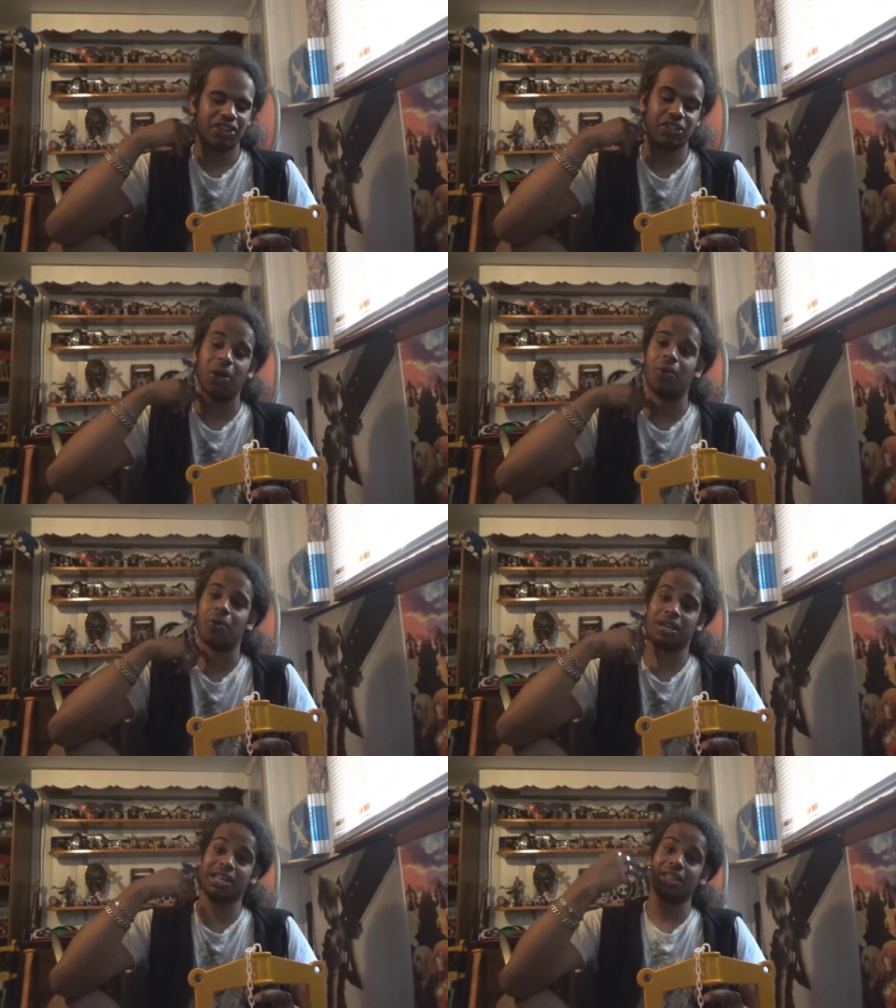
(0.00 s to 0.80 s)

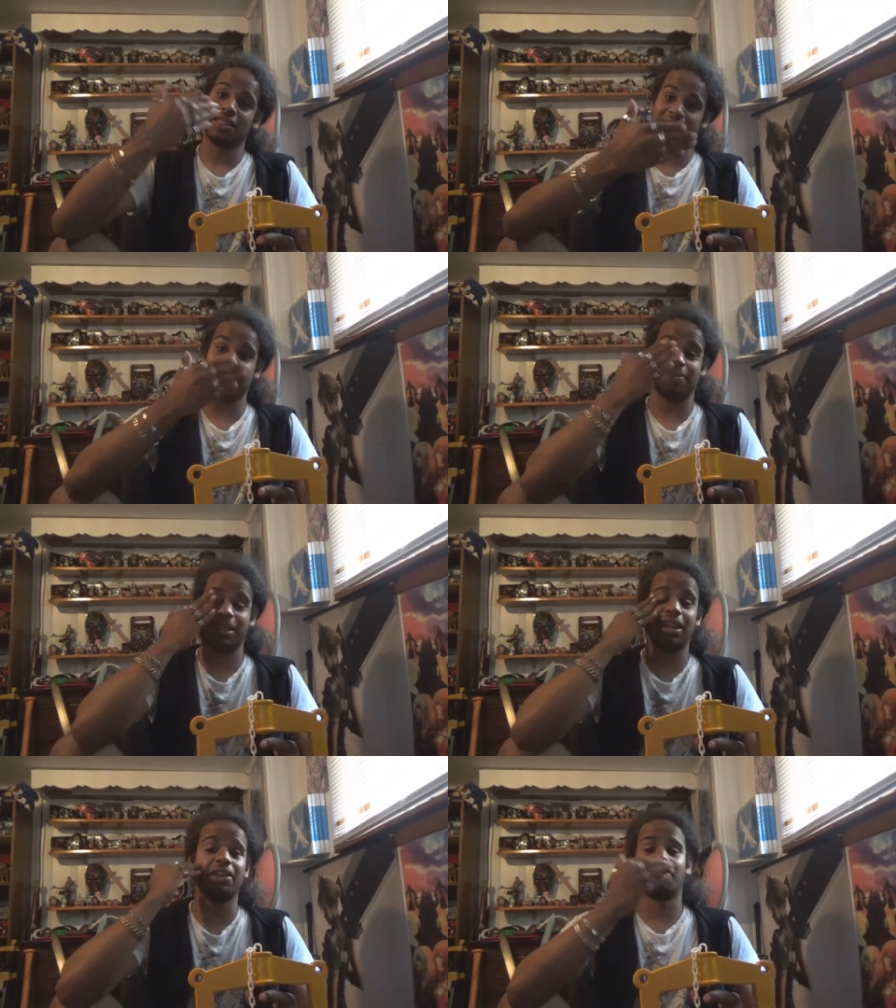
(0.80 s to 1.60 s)
So the key,
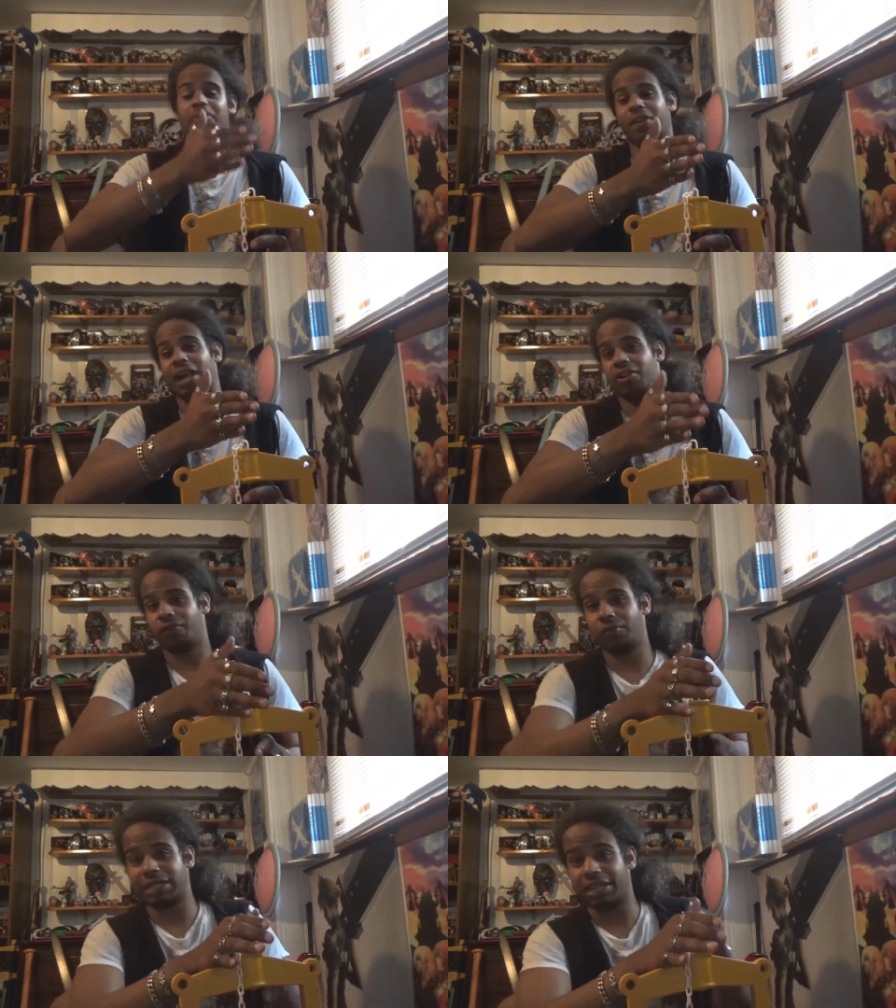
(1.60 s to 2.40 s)
the different
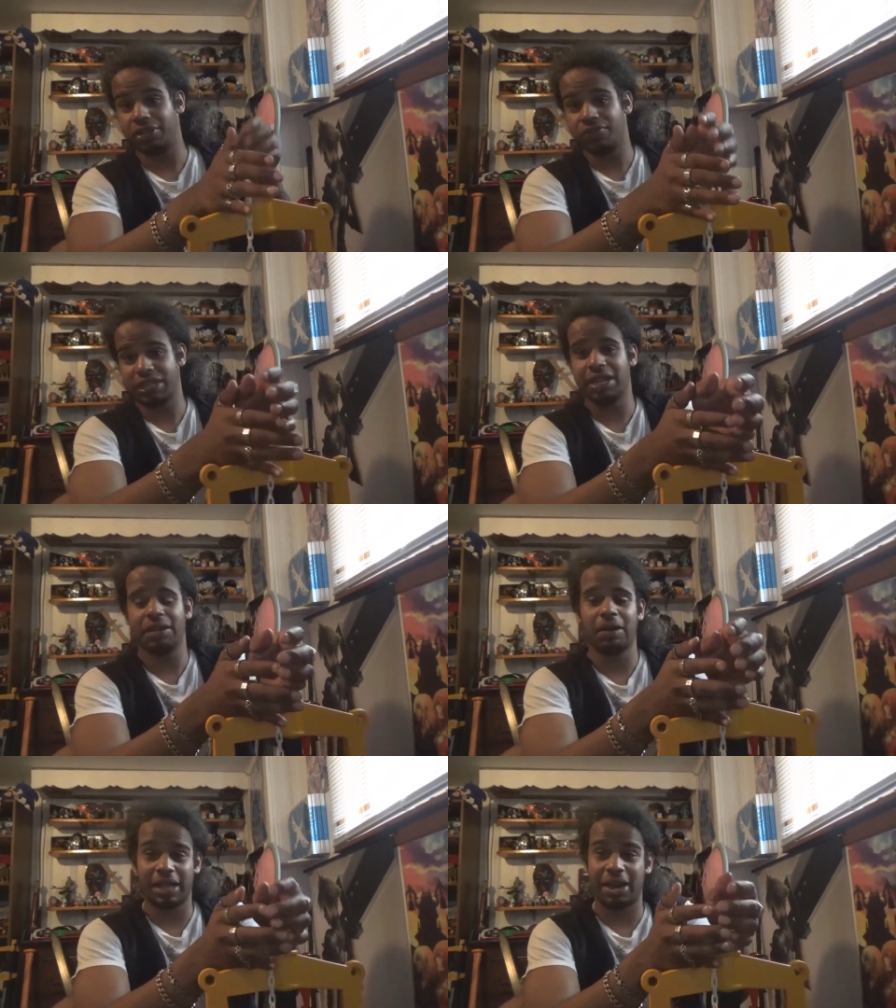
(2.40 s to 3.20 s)
Valor forms that you've
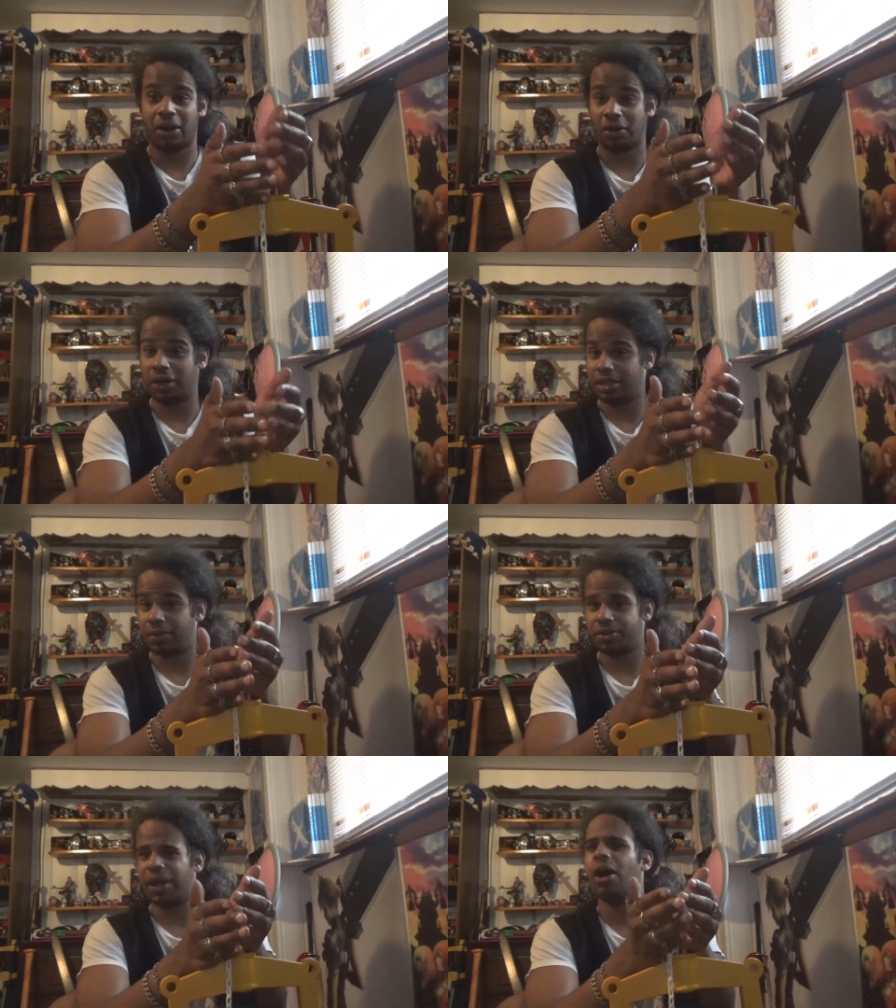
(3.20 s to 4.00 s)
seen that are in the original.